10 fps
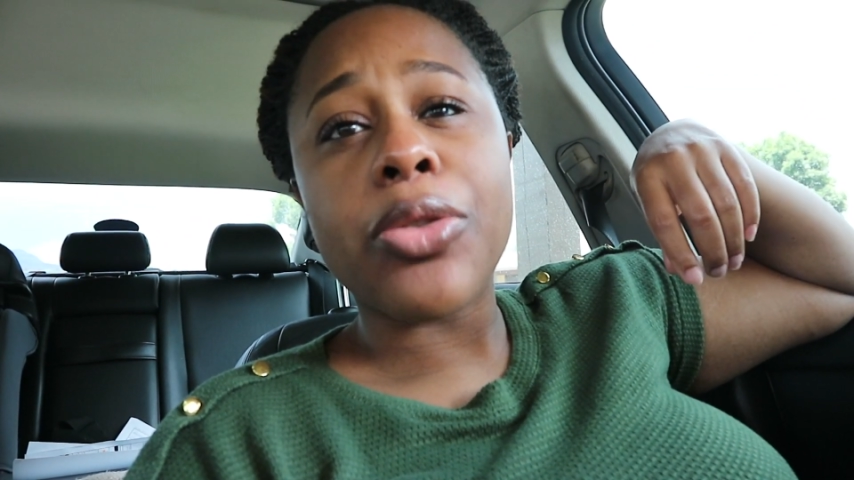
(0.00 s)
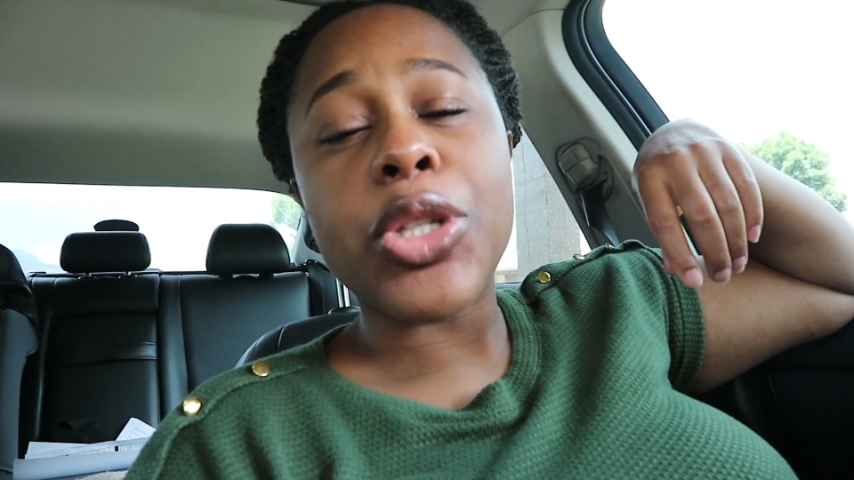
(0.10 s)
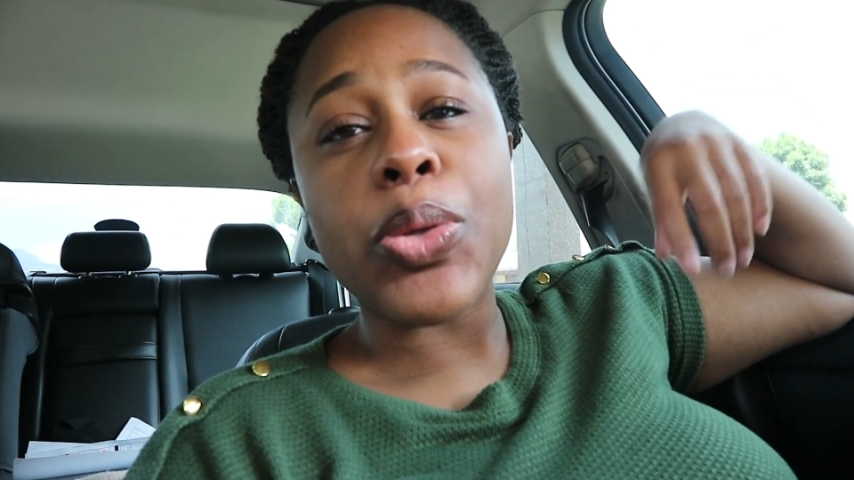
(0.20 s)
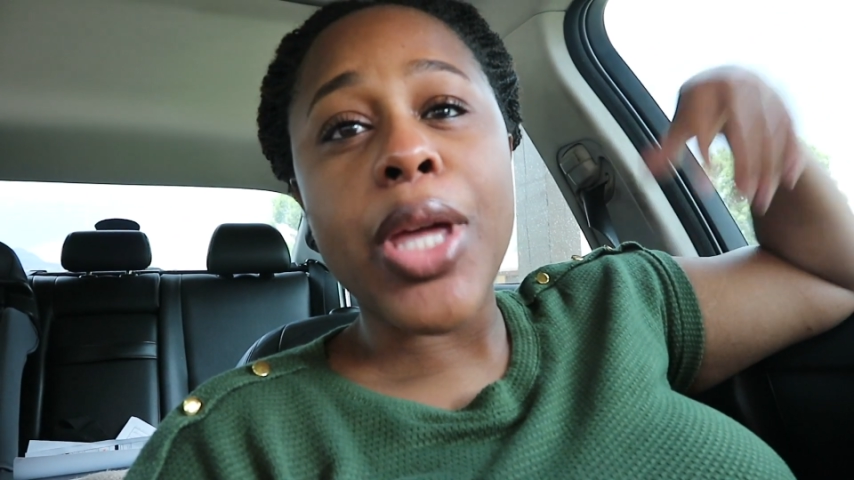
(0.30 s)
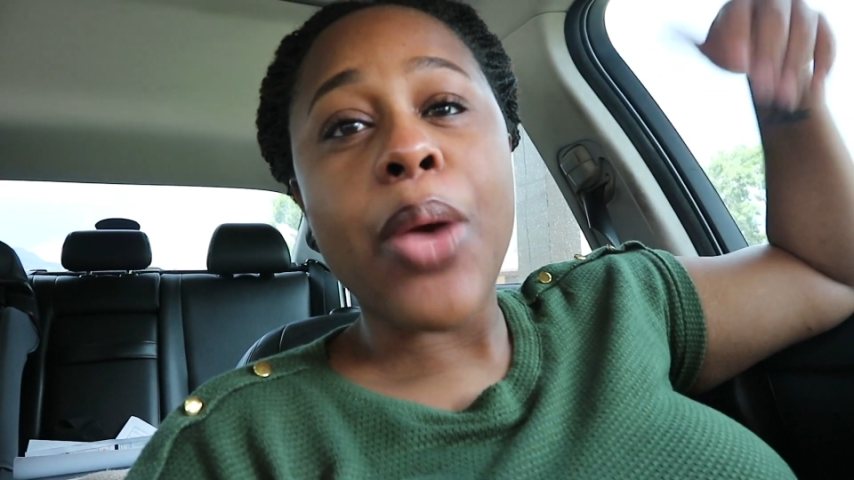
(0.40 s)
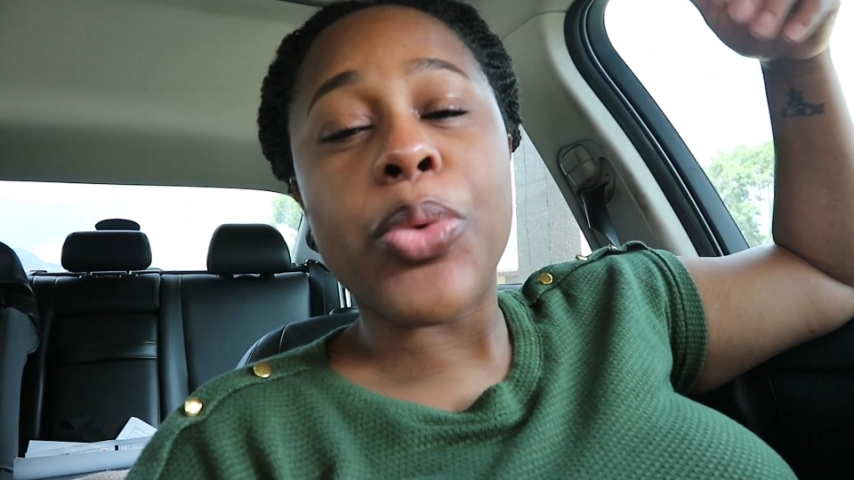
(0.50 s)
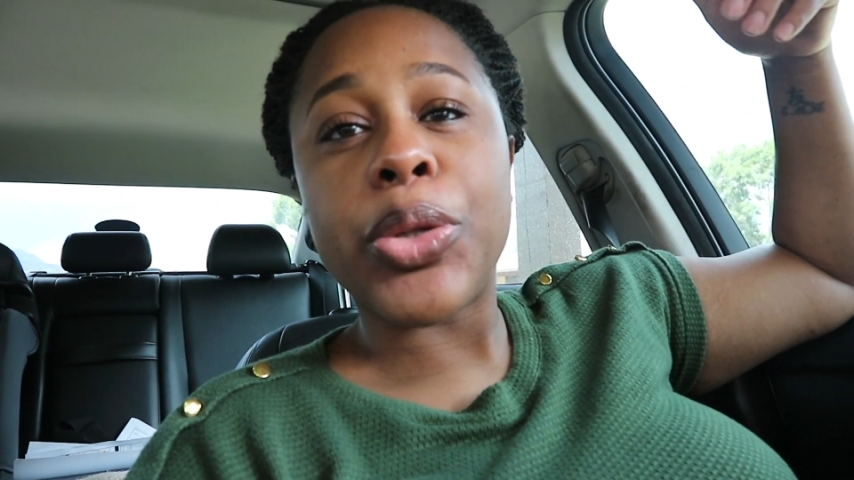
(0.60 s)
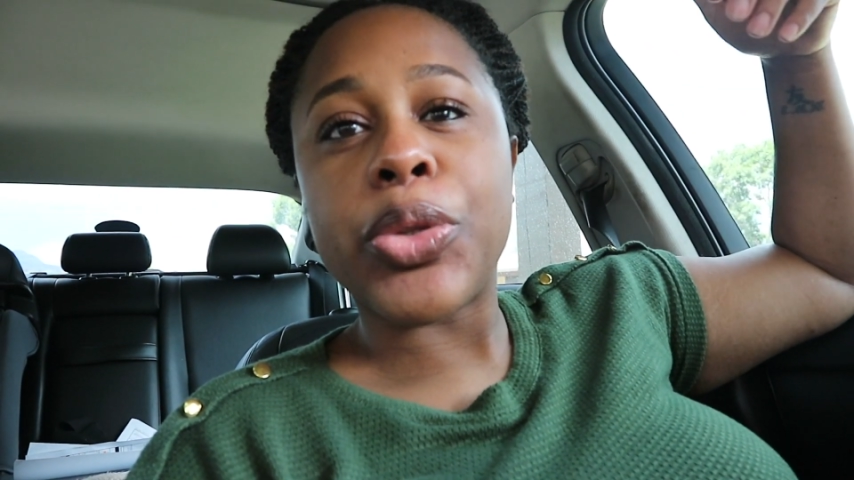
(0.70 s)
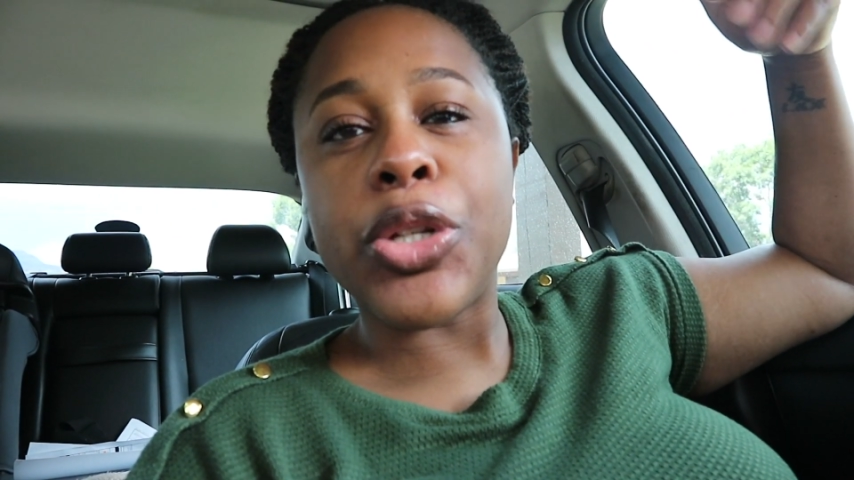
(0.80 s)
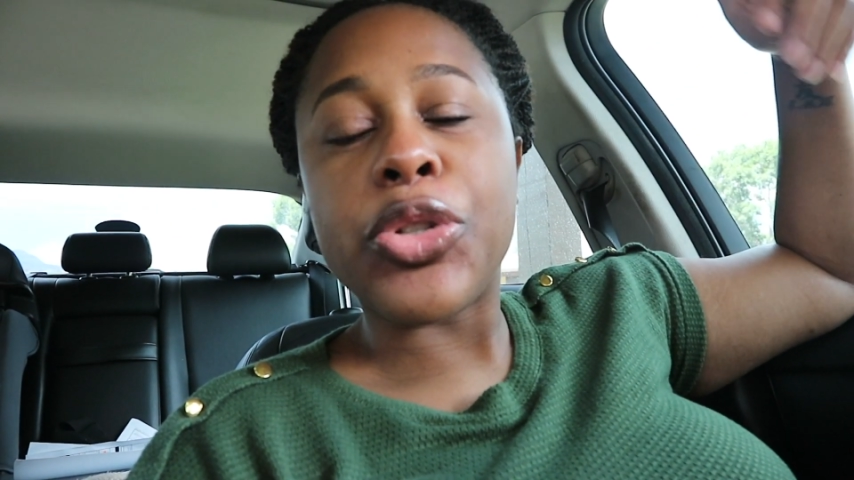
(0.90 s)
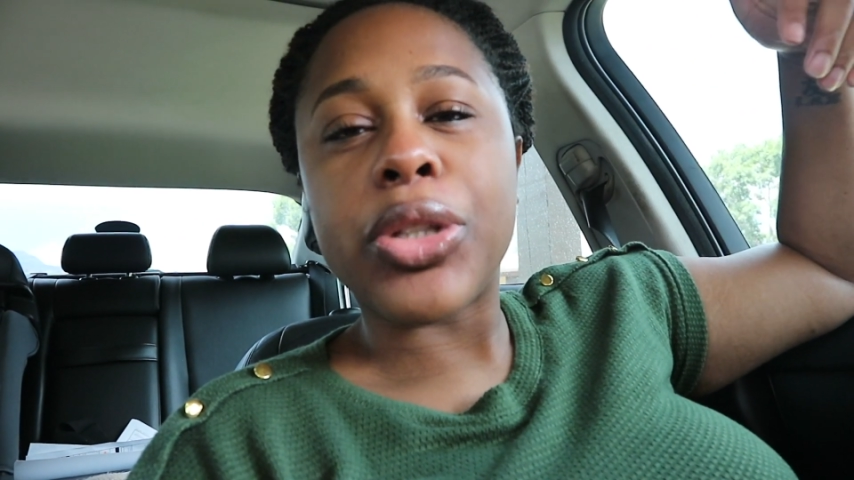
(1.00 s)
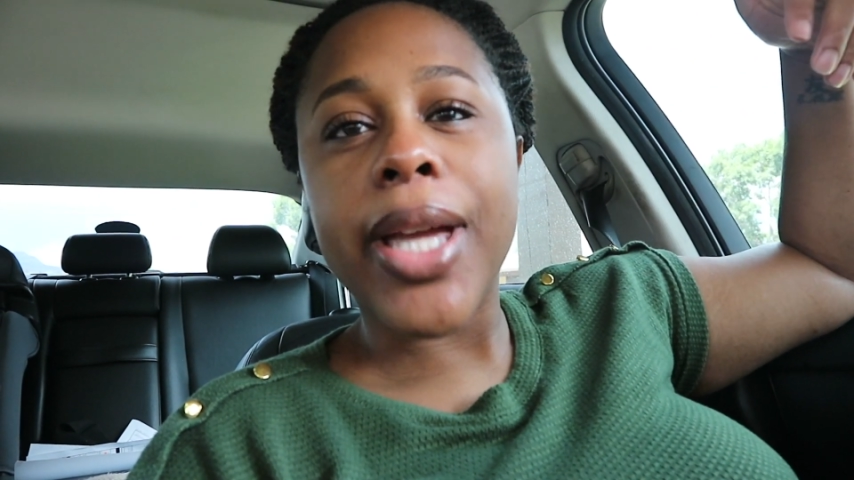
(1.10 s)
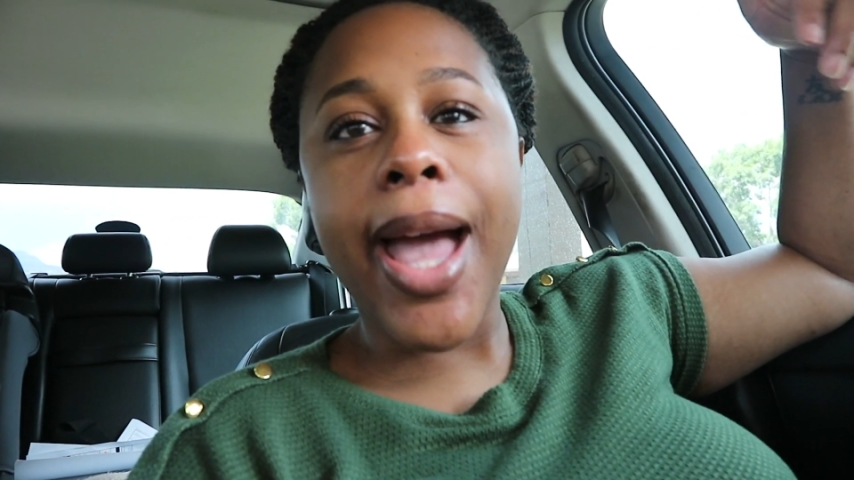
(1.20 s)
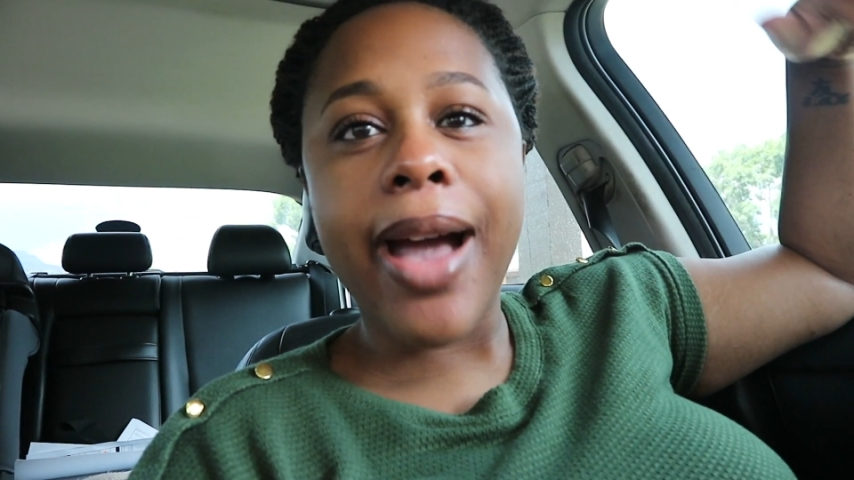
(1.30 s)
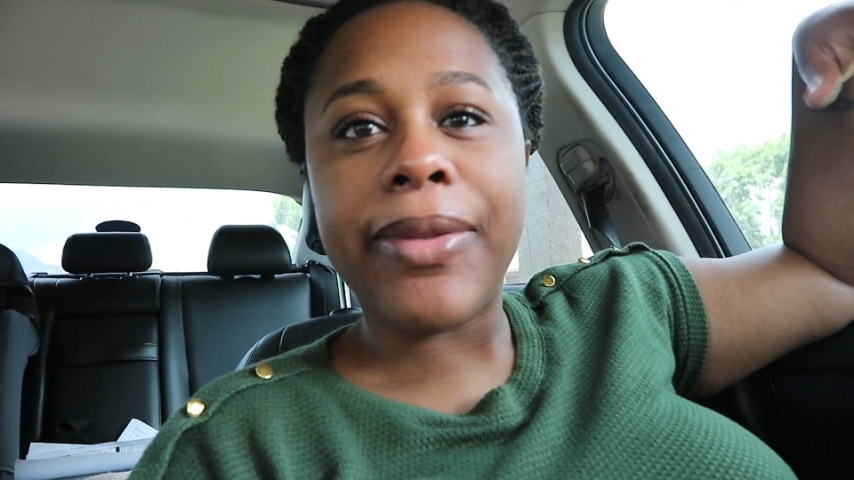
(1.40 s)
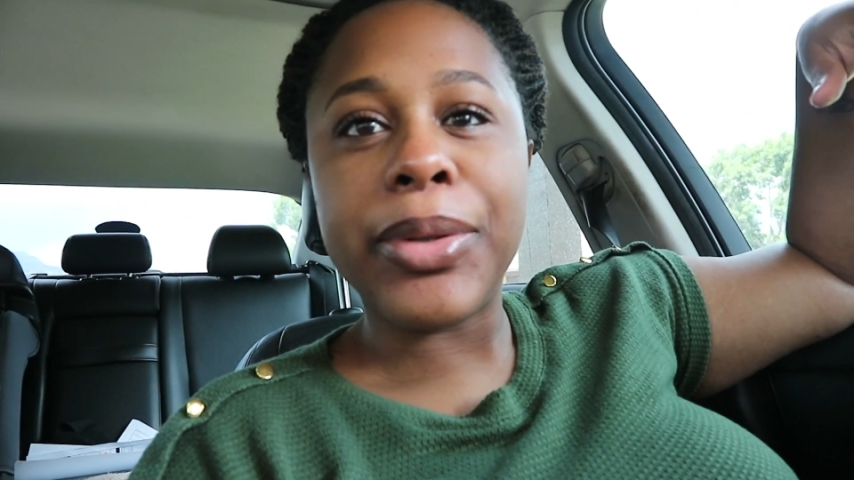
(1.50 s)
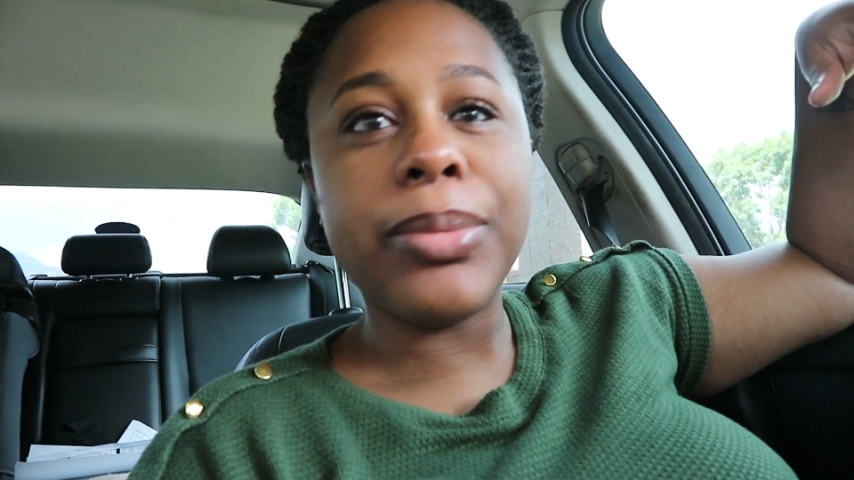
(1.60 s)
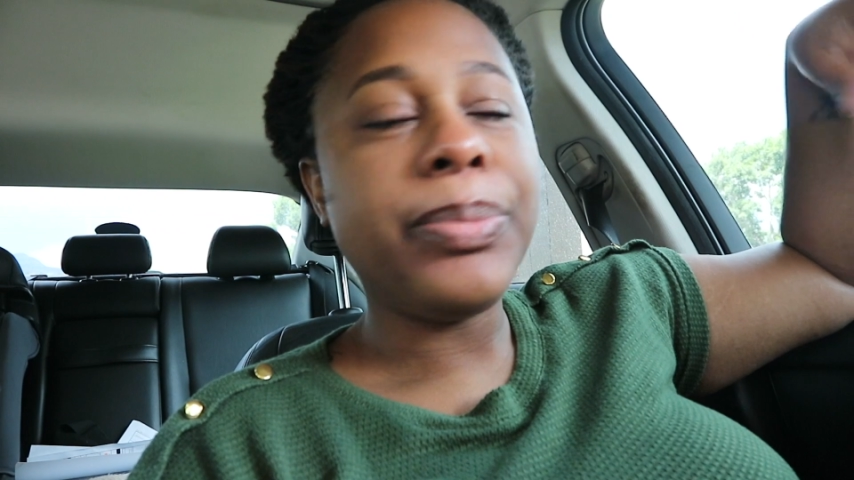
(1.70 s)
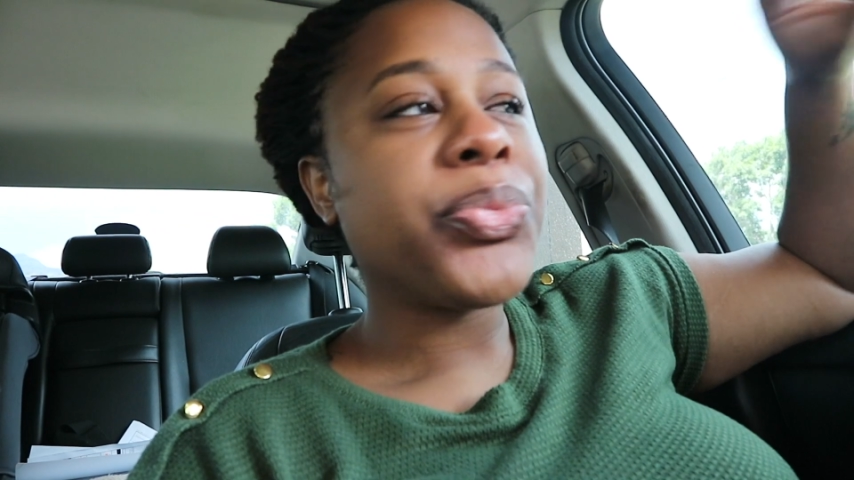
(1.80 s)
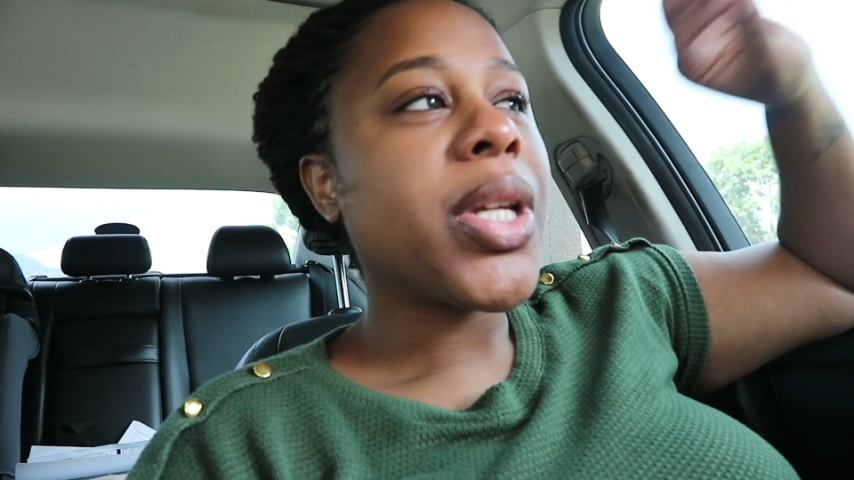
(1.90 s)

to that would usually have them.